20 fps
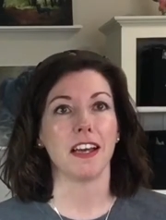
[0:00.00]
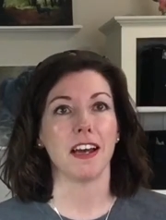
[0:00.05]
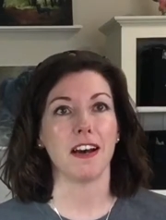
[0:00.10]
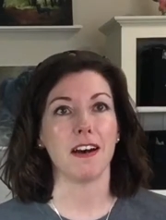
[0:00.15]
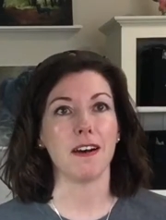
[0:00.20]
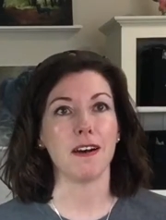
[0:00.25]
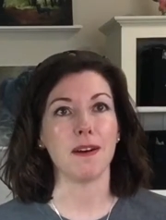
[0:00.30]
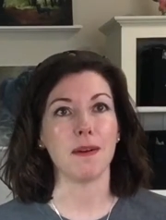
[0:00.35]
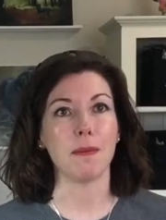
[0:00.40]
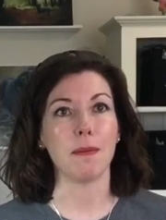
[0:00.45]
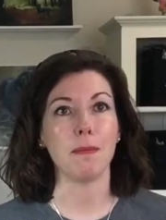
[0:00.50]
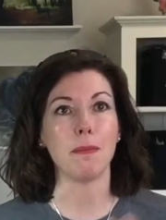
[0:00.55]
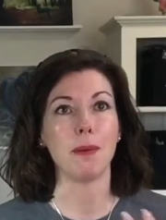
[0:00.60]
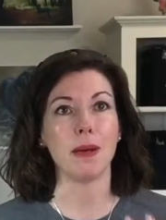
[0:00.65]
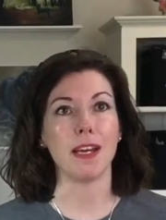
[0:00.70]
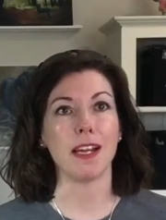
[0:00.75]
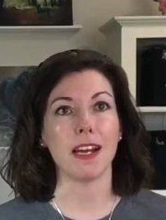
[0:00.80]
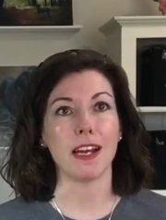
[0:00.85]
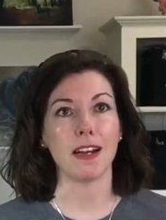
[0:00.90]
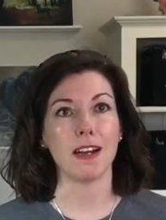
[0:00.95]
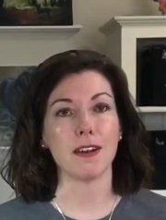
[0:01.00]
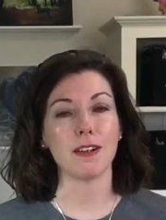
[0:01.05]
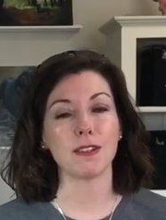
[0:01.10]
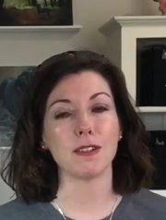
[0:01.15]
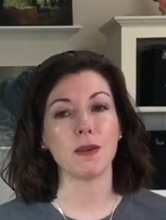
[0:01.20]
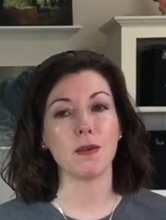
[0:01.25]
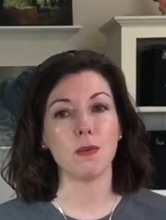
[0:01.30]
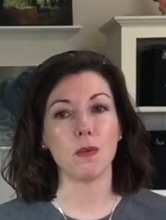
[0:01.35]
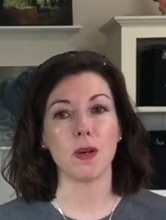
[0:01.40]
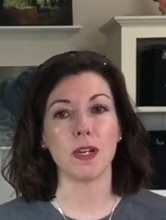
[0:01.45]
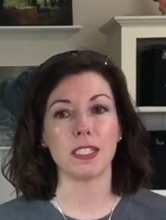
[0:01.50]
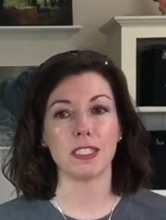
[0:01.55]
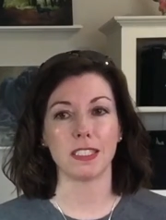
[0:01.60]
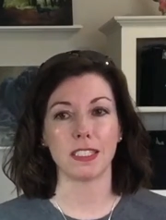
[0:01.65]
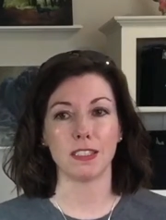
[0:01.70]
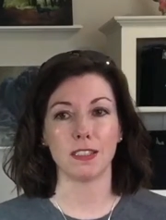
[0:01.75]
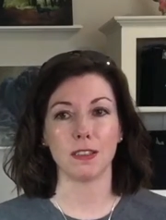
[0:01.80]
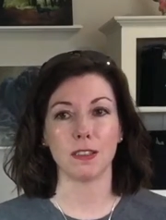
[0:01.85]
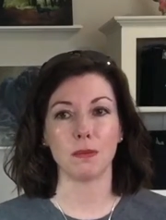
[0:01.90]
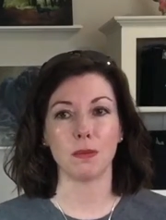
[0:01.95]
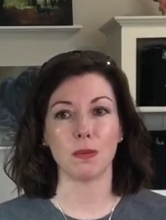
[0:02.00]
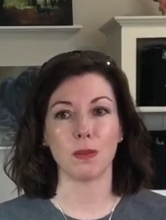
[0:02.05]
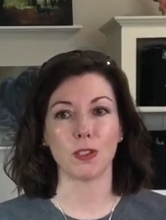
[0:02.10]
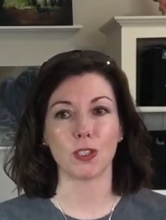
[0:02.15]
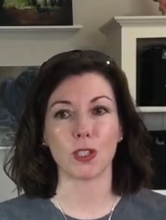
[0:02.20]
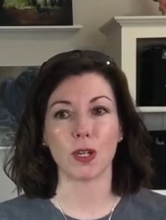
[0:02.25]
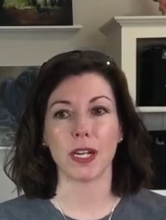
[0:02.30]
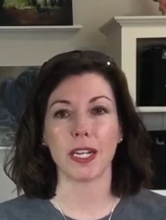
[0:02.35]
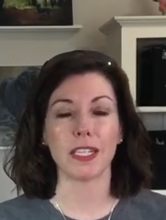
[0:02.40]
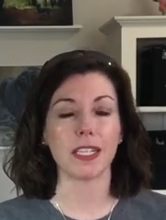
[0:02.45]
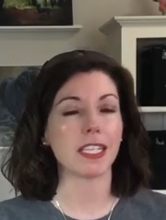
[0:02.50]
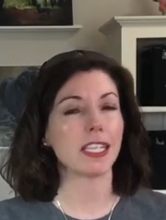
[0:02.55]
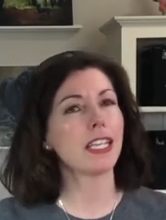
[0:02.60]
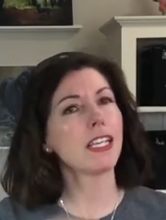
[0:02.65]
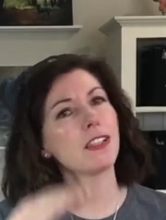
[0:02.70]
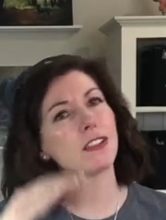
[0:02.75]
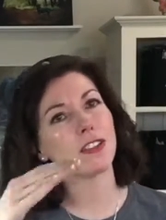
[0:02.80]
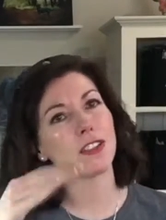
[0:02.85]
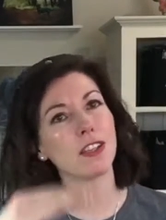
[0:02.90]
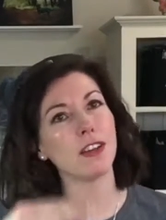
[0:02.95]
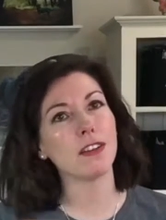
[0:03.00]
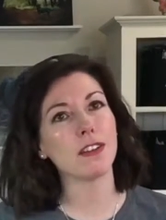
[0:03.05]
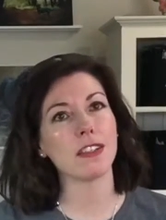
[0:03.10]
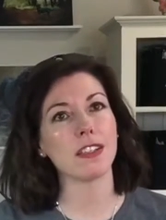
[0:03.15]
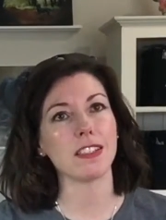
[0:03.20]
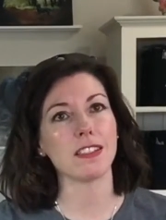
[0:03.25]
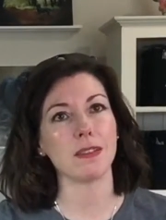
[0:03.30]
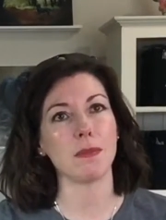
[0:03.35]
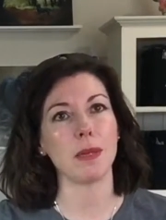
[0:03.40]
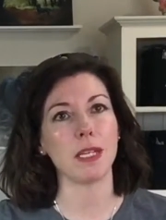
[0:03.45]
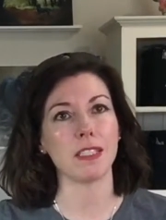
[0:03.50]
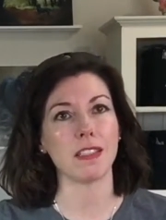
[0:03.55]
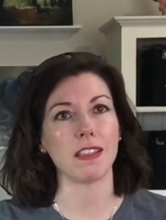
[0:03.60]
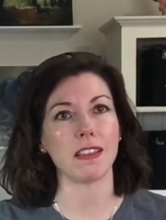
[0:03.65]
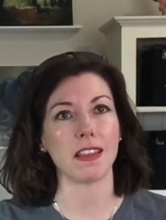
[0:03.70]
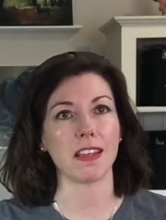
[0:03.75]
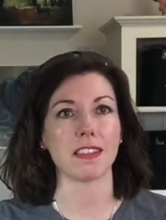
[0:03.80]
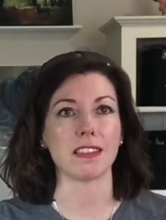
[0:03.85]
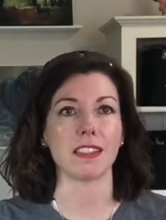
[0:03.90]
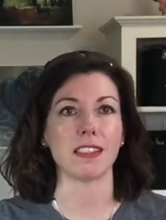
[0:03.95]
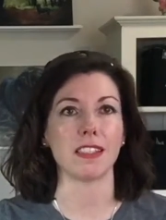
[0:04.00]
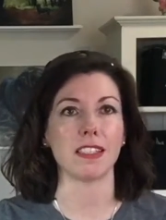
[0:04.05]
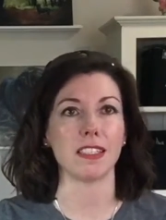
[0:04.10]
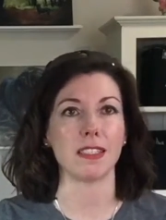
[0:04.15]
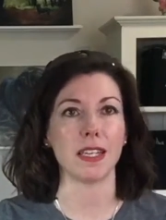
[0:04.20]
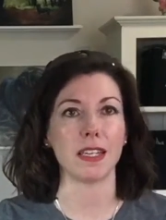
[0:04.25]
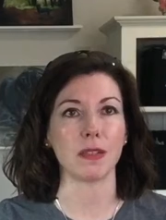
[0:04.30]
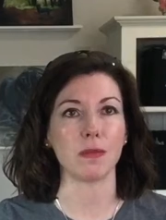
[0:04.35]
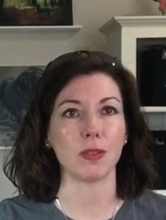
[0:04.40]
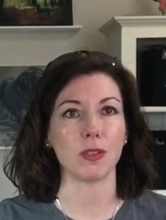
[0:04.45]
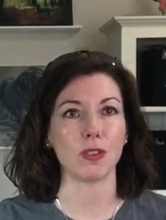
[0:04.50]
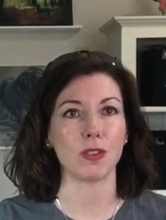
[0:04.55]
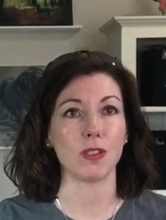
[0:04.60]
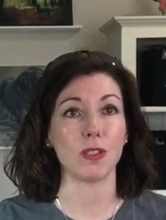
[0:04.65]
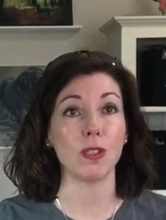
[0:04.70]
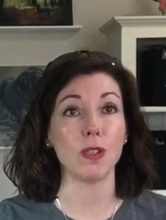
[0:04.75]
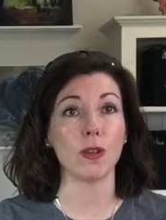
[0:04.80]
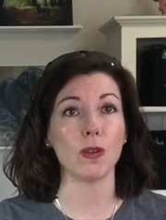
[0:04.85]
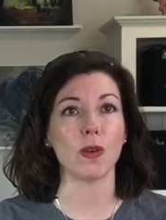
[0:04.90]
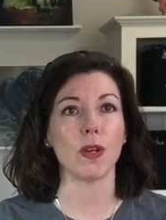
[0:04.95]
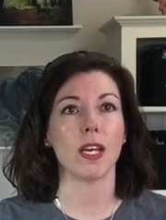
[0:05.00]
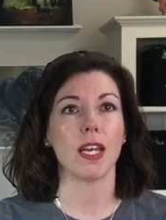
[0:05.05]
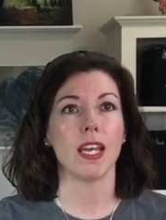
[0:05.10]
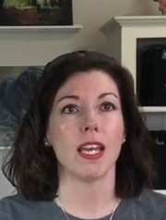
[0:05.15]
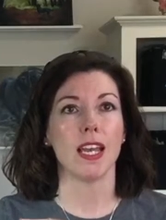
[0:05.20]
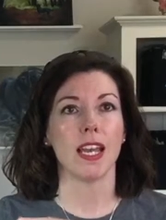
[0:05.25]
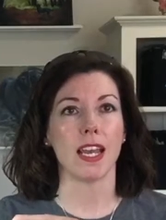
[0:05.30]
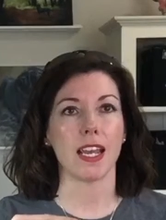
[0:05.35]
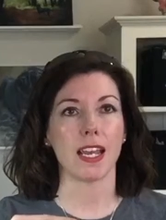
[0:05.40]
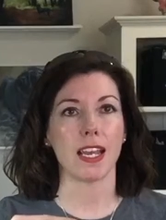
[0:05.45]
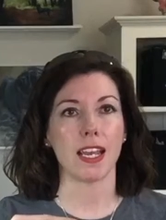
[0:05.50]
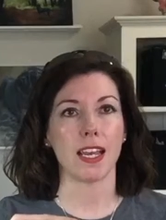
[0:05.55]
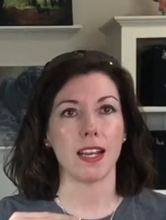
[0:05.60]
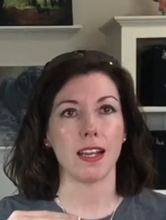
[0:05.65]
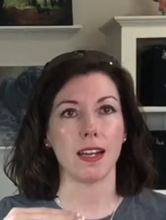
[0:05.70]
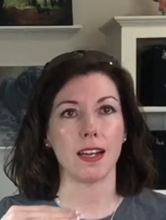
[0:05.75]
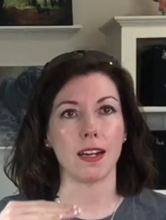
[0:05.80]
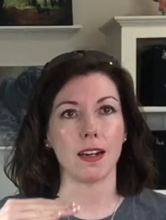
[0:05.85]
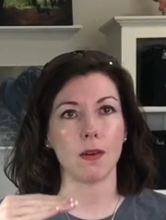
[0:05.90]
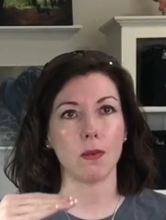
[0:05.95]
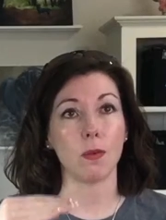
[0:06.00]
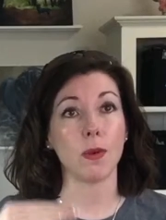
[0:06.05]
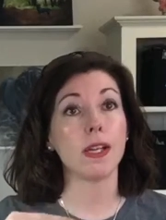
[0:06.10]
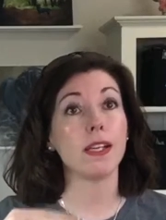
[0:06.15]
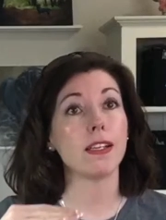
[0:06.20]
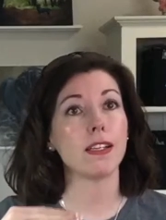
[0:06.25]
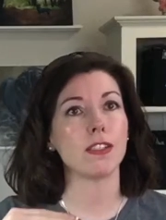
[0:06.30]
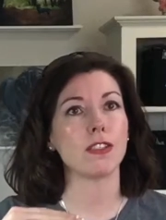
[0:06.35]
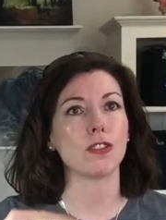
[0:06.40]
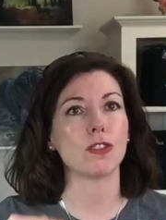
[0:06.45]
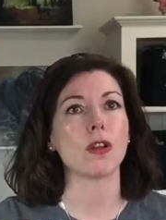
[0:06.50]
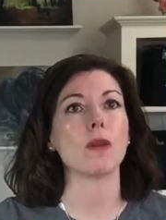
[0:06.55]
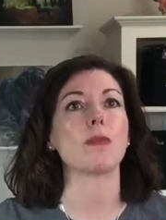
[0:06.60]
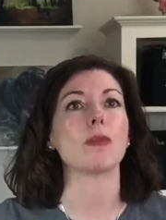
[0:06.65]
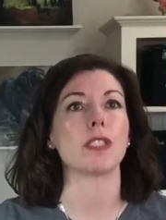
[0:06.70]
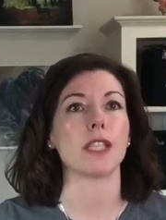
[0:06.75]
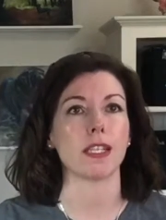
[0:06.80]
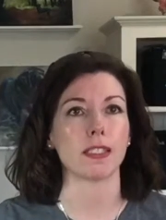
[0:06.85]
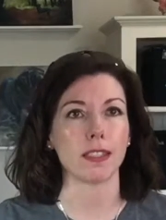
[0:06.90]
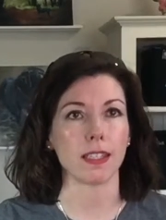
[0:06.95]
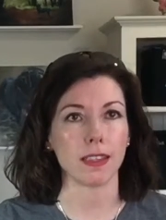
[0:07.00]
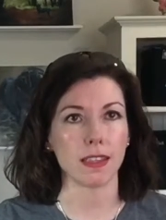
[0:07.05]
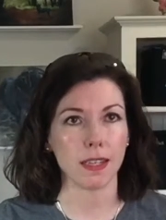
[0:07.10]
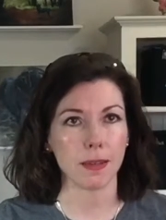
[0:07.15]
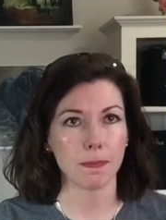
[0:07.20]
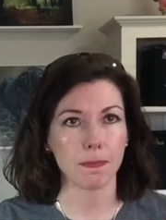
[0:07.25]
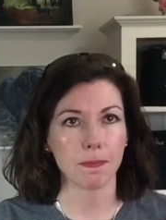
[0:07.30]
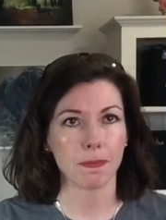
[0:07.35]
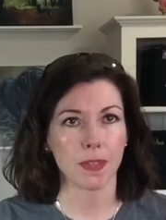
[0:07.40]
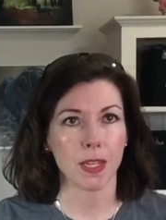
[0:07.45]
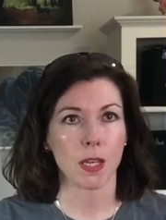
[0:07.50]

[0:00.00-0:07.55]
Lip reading: but I also want to portray, here's all these amazing things that these animals do, and we need to start protecting them.